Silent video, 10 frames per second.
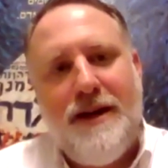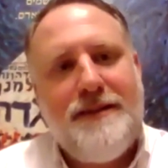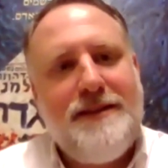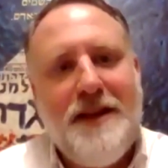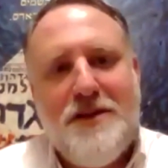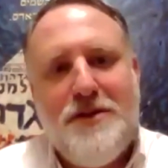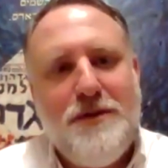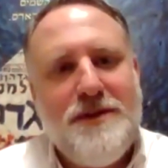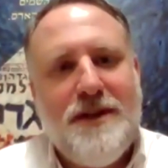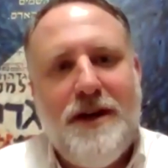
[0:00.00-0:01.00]
Hasidic
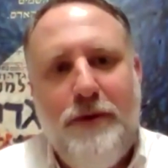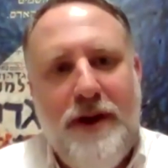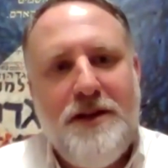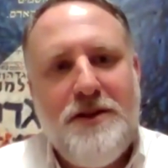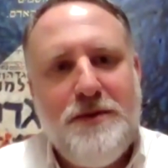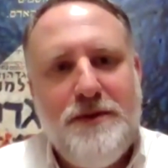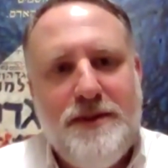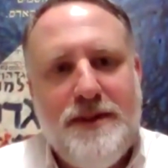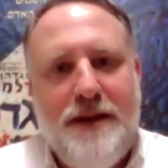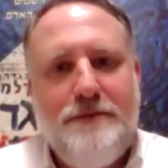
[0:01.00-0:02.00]
Jews and Haredi
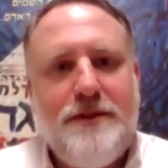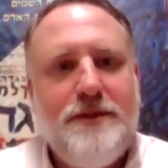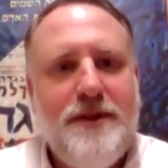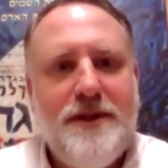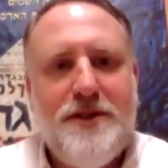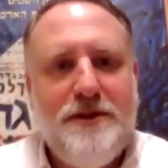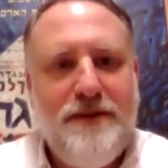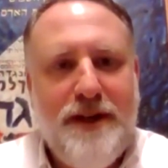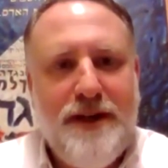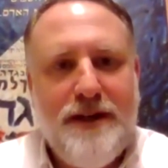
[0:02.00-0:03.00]
Jews came to the
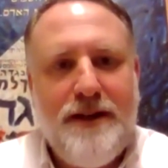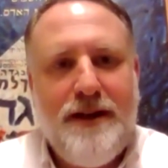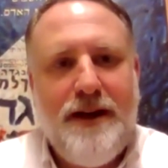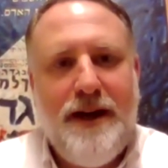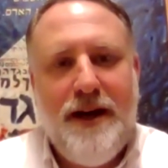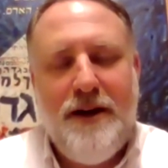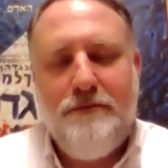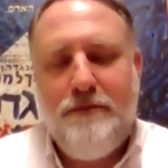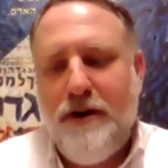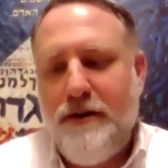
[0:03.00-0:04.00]
Shiva.
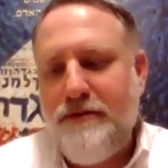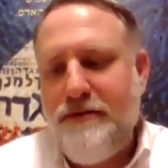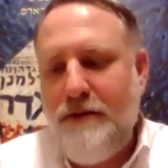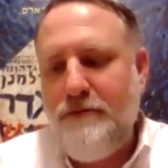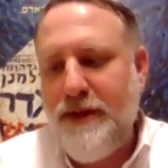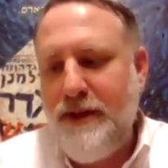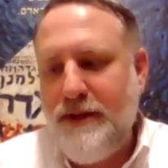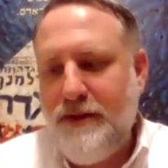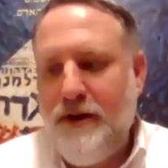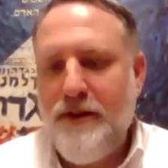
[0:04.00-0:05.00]
Our
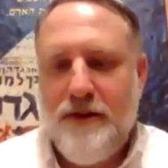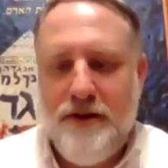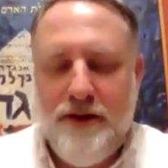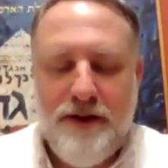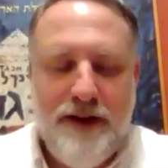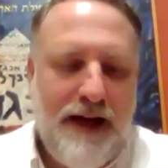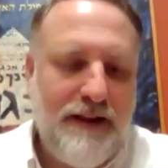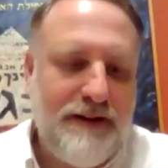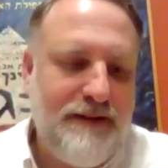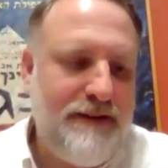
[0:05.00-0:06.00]
family on
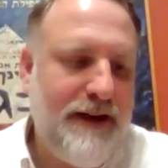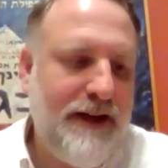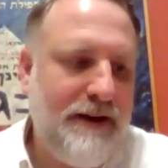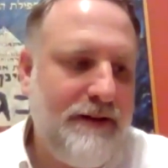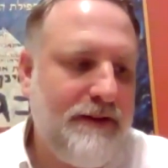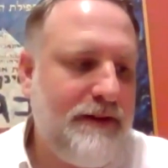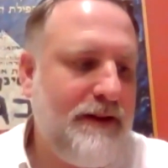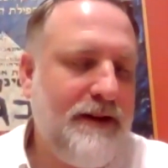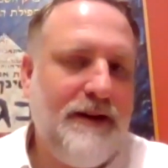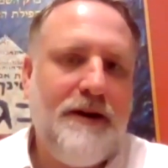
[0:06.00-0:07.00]
Alex's side
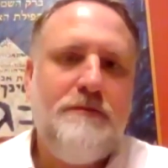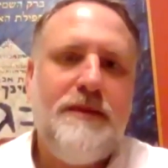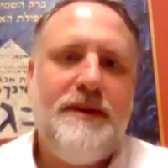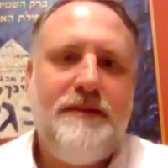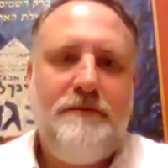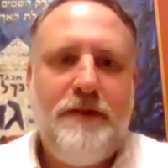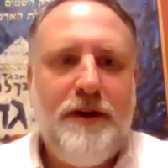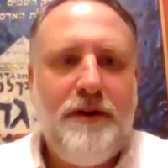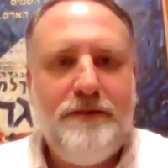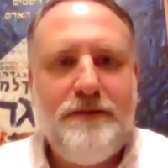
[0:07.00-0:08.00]
is
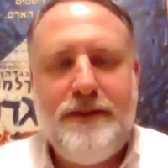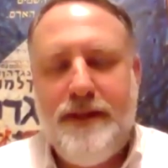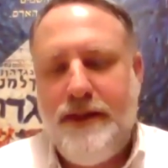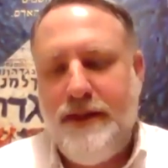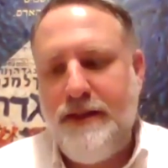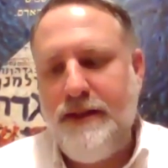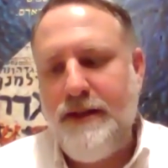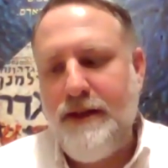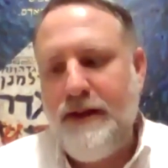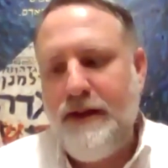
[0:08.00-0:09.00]
involved
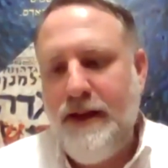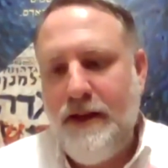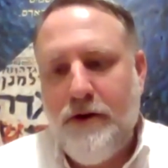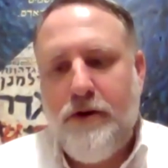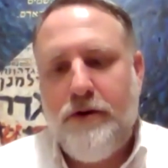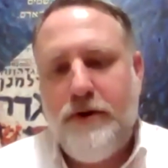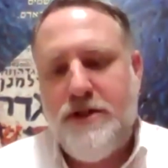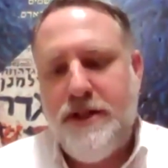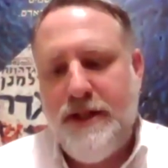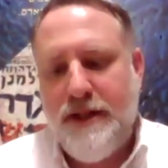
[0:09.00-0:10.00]
in
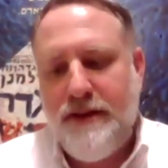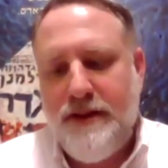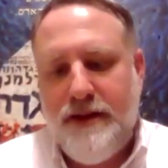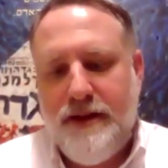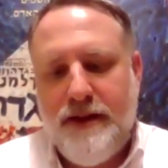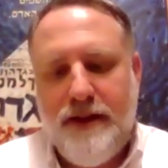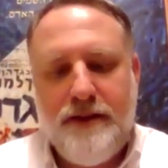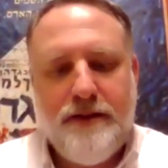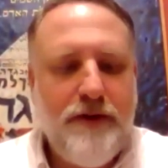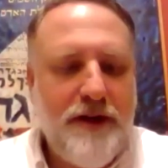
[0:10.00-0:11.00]
encouraging the
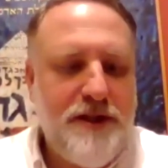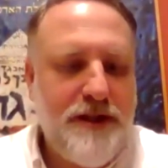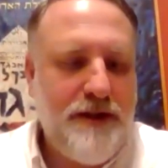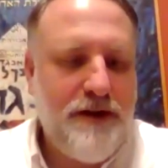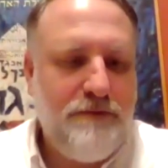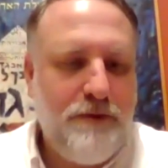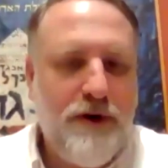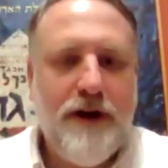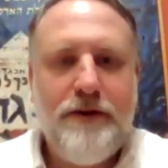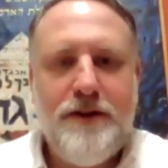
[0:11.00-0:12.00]
integration of
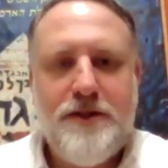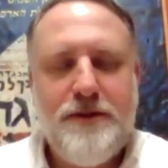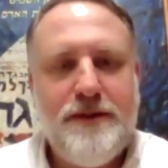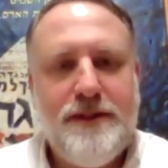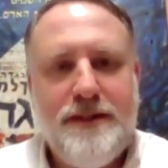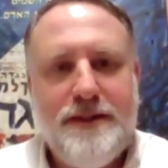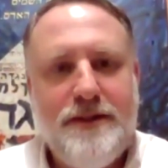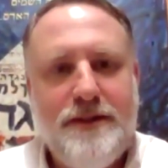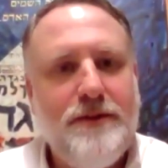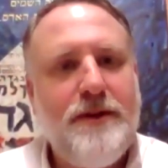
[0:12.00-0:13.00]
Bukhari Jews
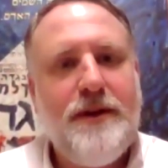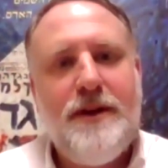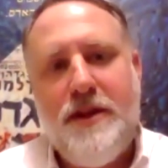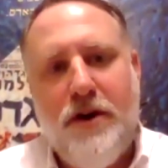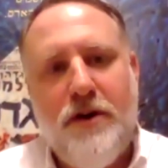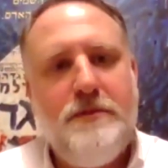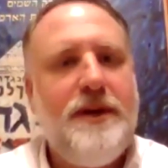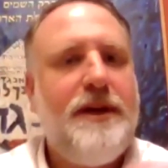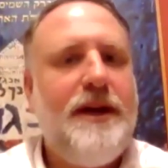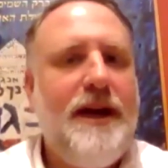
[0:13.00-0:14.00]
into the
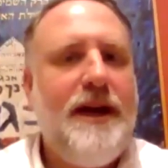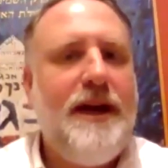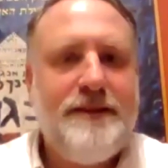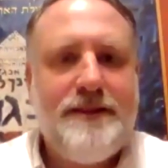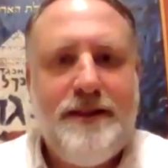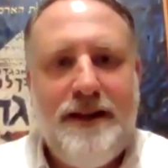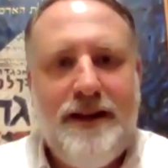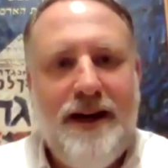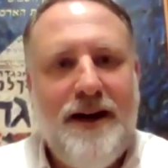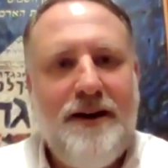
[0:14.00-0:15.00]
army and
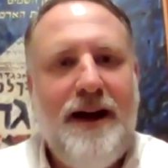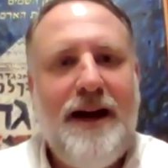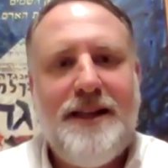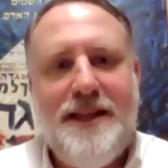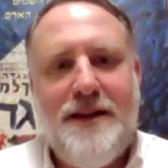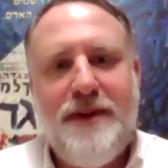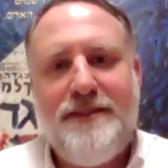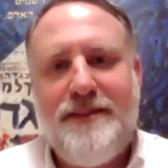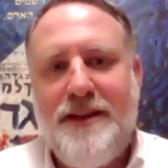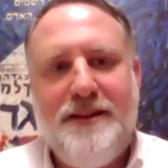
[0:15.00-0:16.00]
academic
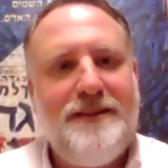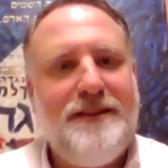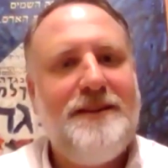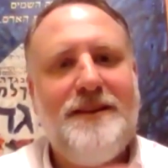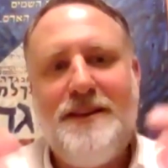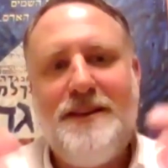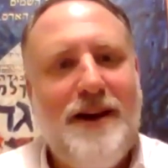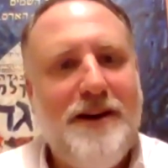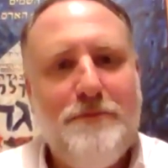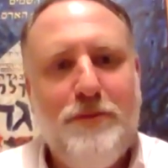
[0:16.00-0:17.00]
studies, and the
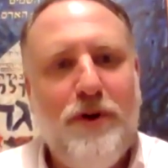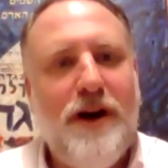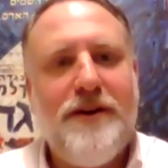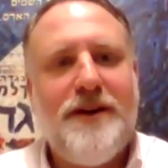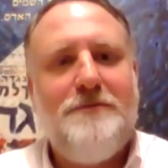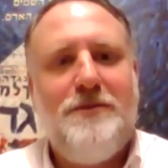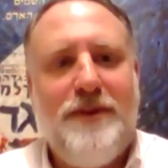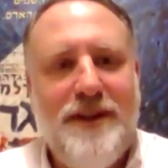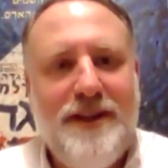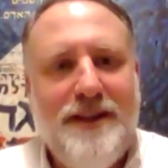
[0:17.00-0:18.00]
entire Bukhari
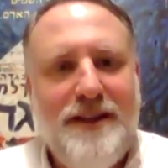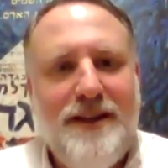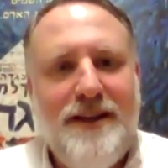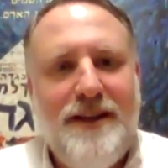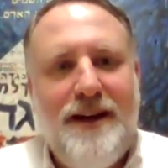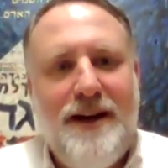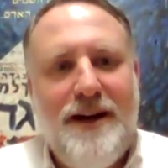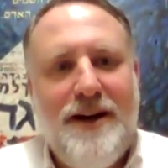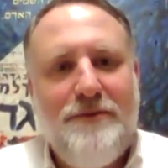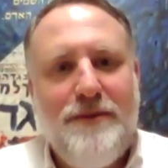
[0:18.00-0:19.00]
community
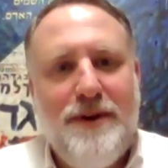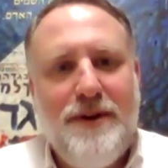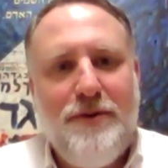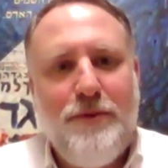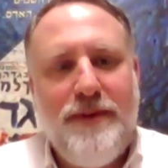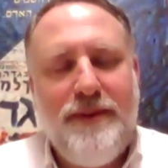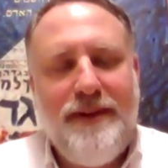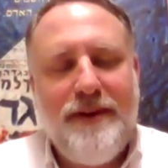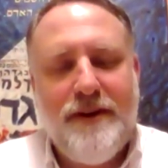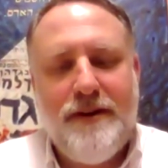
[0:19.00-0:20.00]
was
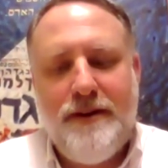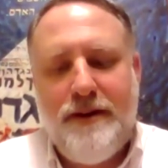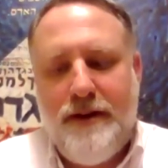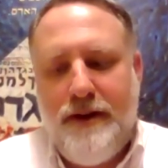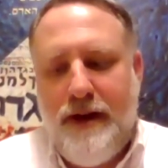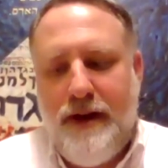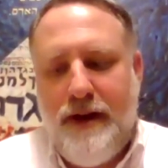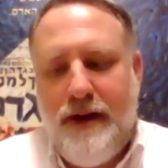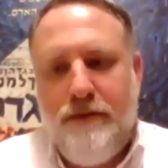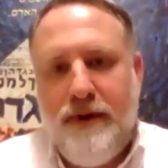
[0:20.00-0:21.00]
here.
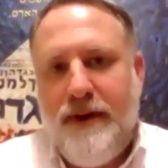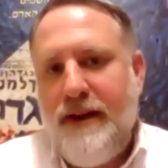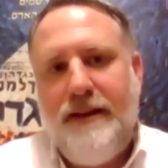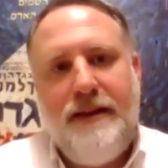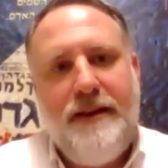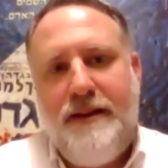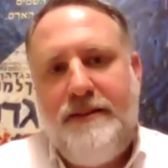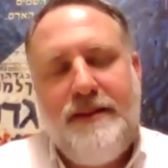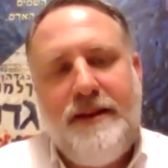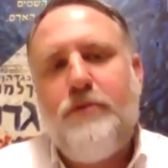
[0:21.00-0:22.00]
It
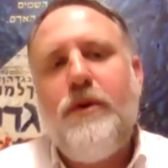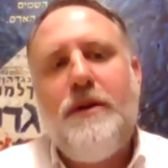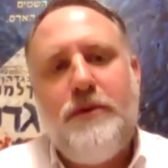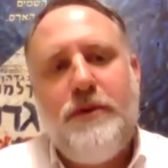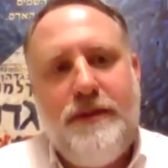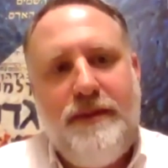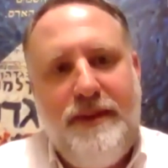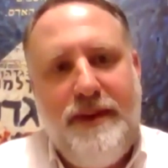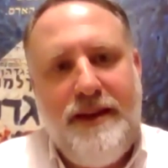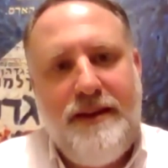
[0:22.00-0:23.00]
is incredible to
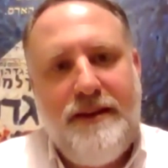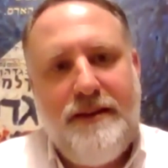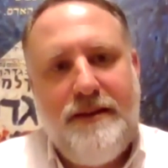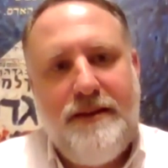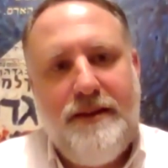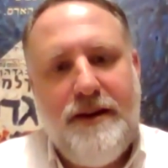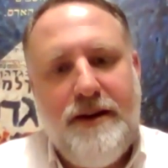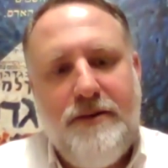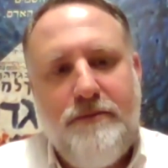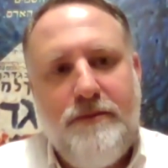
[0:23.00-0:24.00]
see
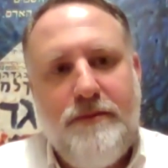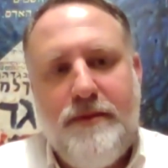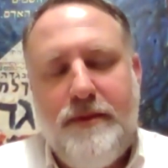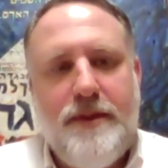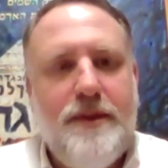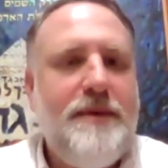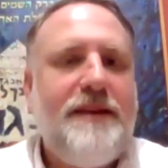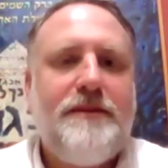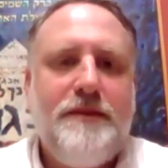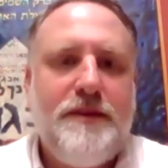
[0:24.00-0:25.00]
the
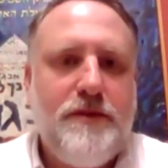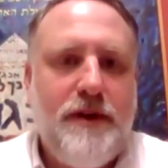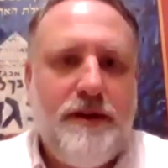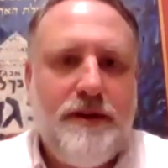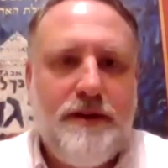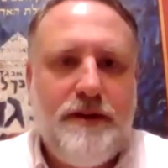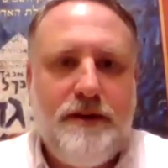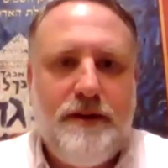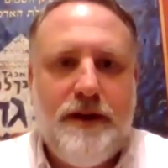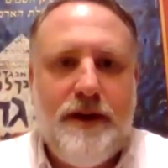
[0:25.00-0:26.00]
best of Israel
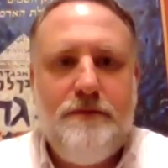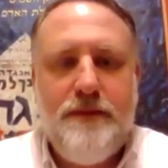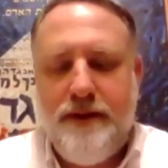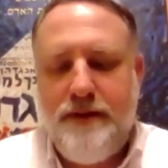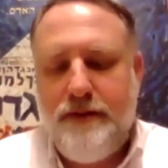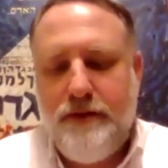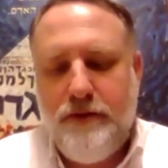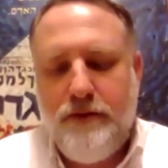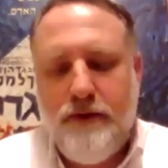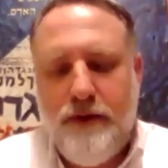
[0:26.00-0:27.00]
come
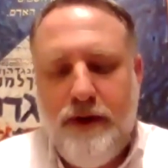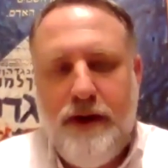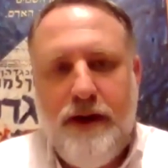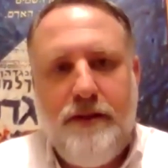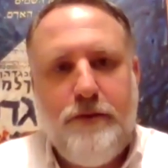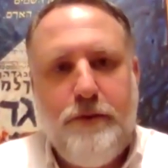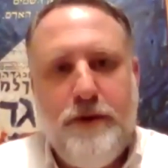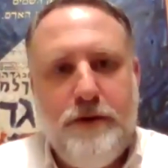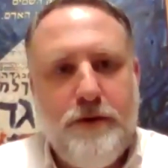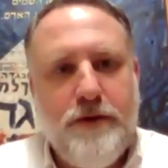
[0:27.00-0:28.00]
into and through
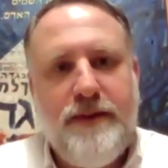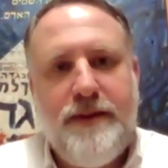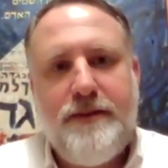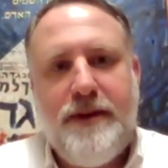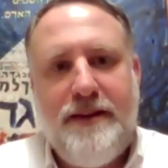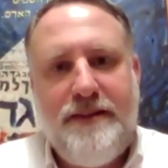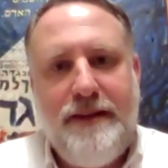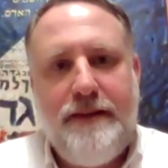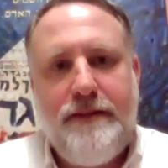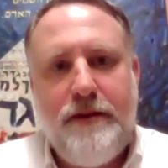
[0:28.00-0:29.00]
the doors, and to get a
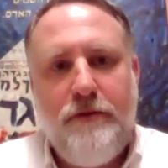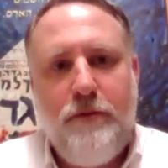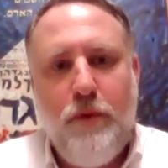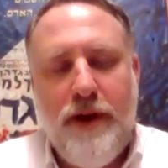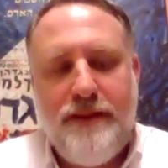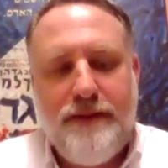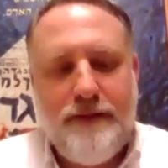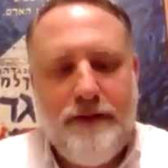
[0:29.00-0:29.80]
sense of what